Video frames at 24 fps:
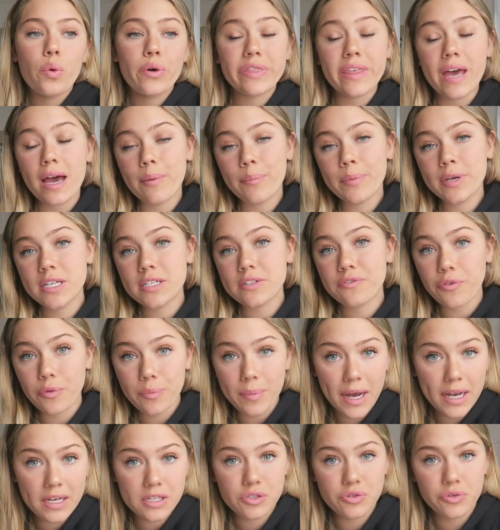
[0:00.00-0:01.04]
what that means for
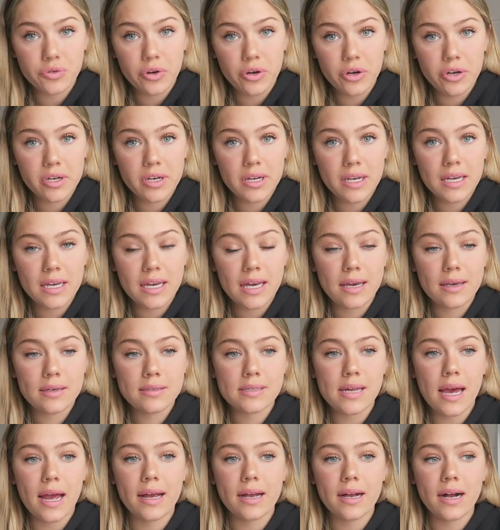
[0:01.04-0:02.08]
my sorority
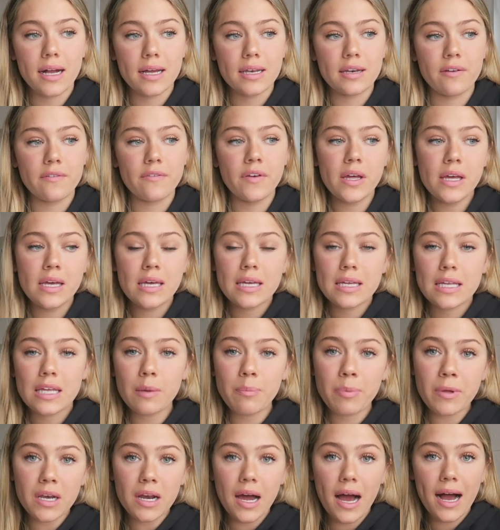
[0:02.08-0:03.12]
is I kind of
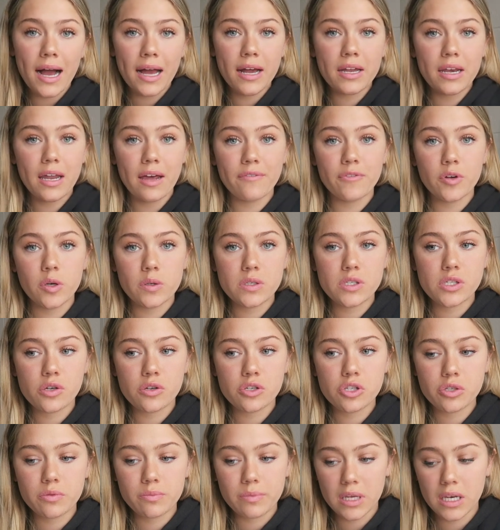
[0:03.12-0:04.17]
keep an eye on everyone's
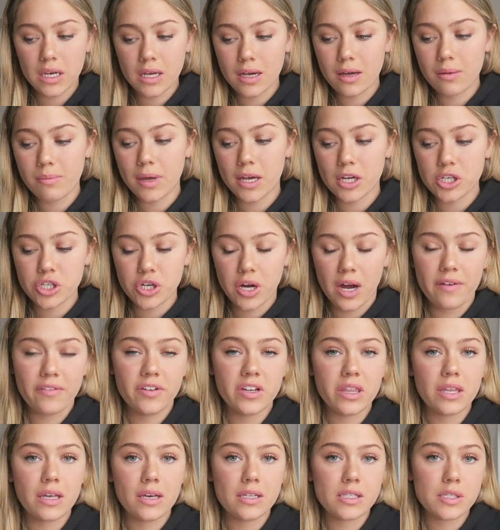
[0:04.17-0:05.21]
social media and make sure
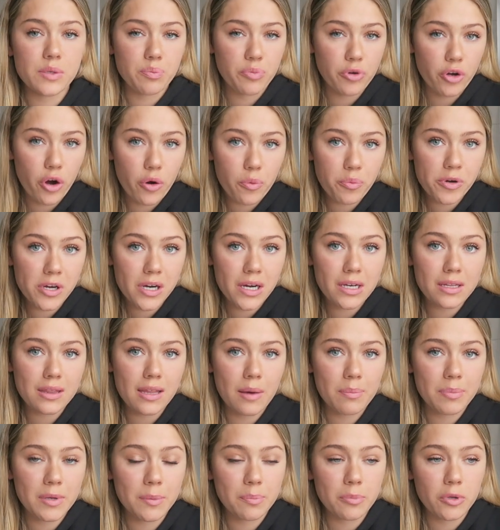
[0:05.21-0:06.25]
everything is appropriate
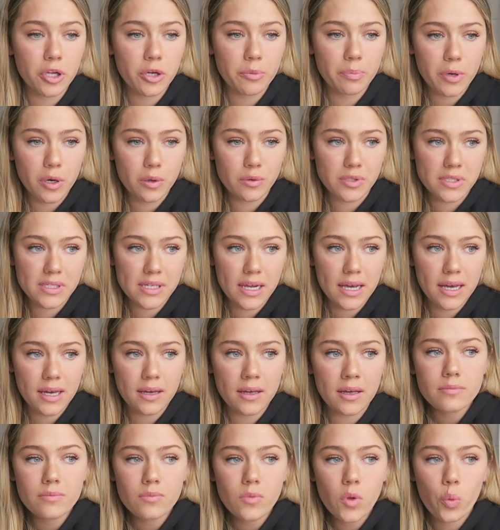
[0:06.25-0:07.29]
that people are
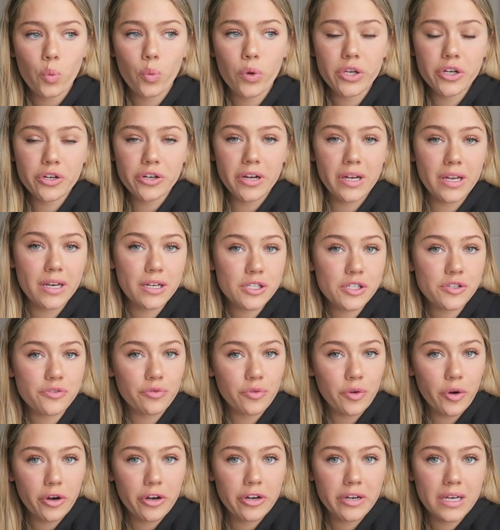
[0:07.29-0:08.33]
posting. When you're in a
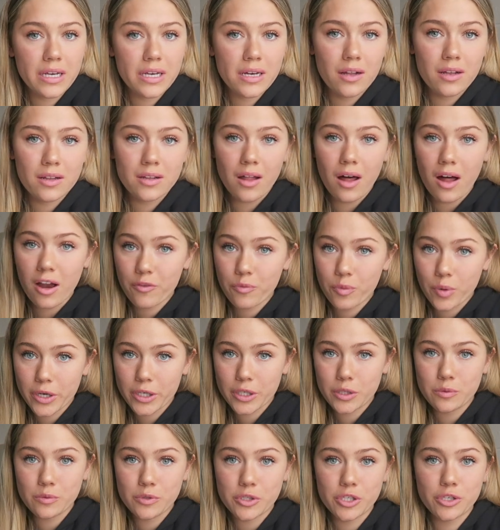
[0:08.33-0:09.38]
sorority, a lot of
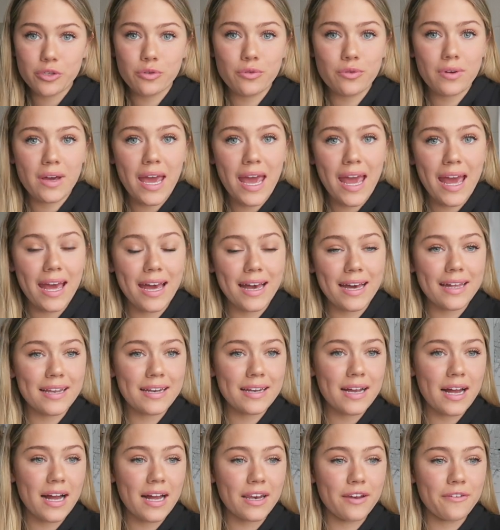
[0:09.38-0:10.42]
what you do
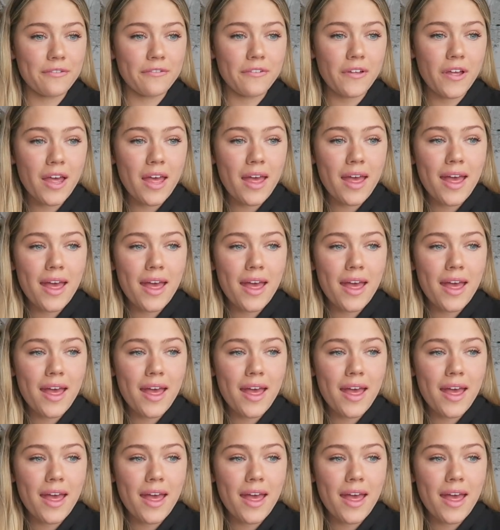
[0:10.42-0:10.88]
can kind of